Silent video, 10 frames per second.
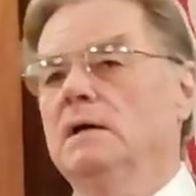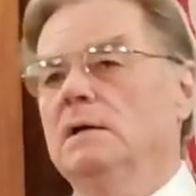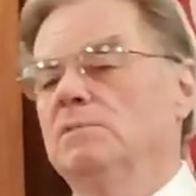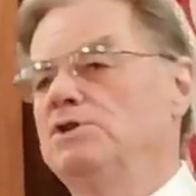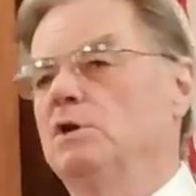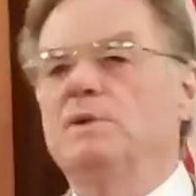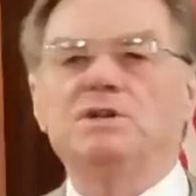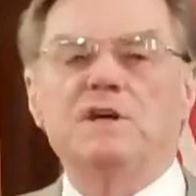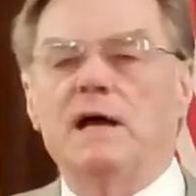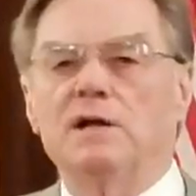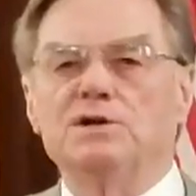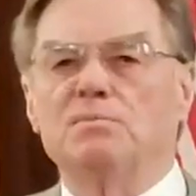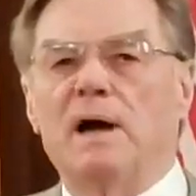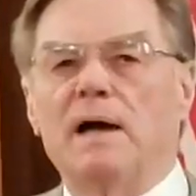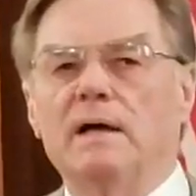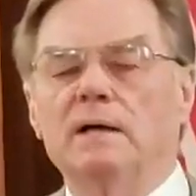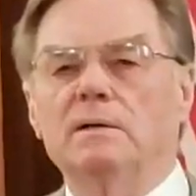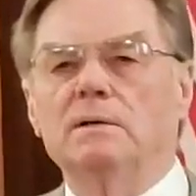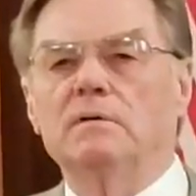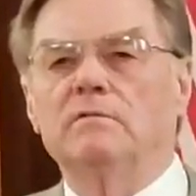but you'll be challenged by
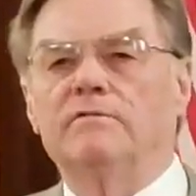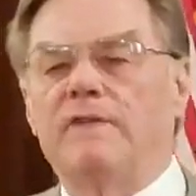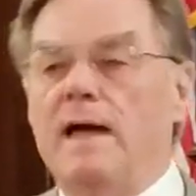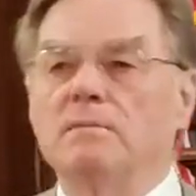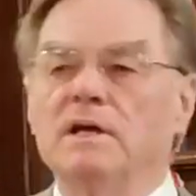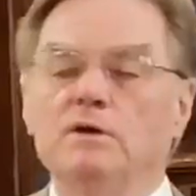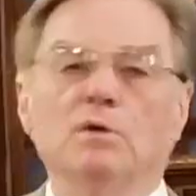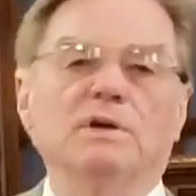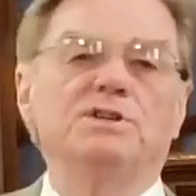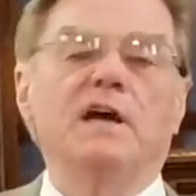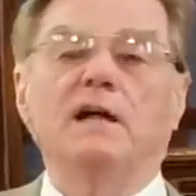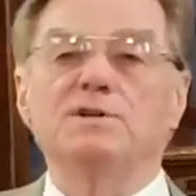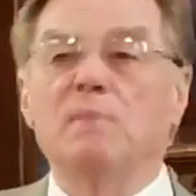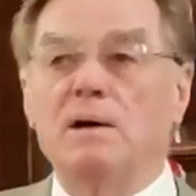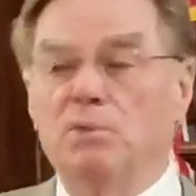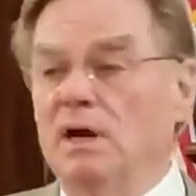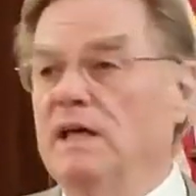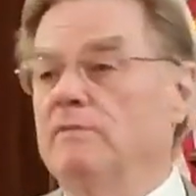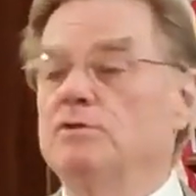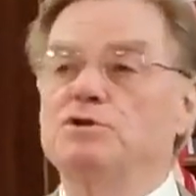family, you'll be challenged by
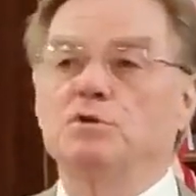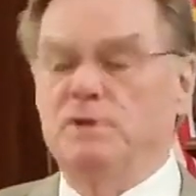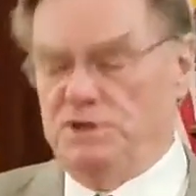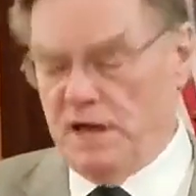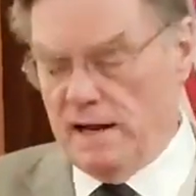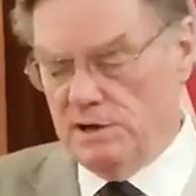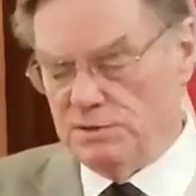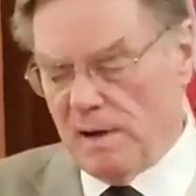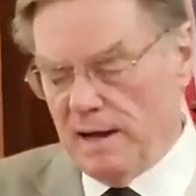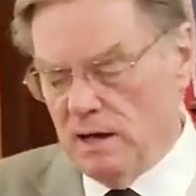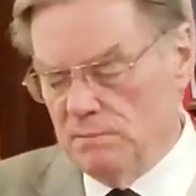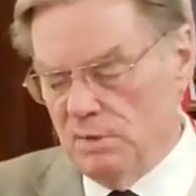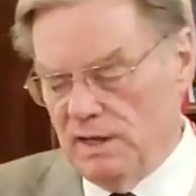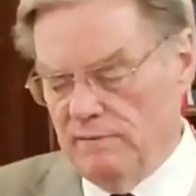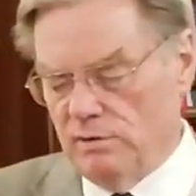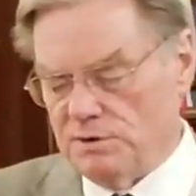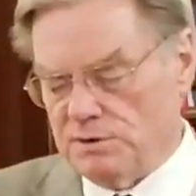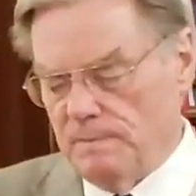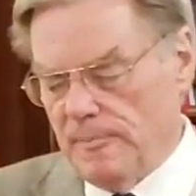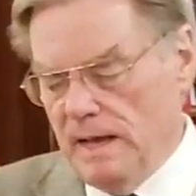believers, you'll be challenged by unbelievers.
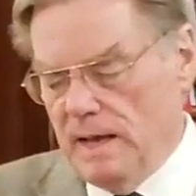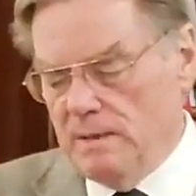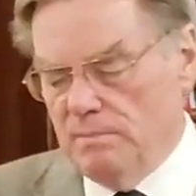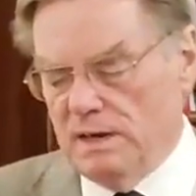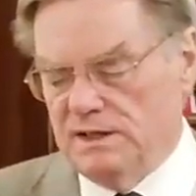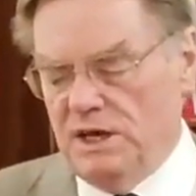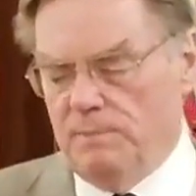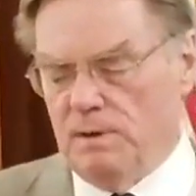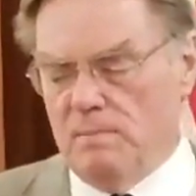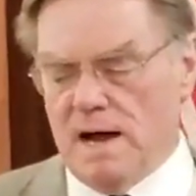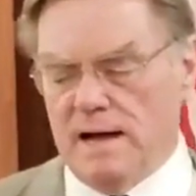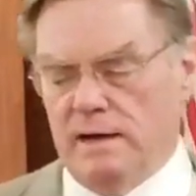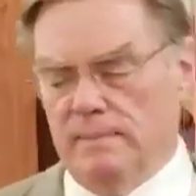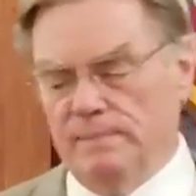But keep in mind,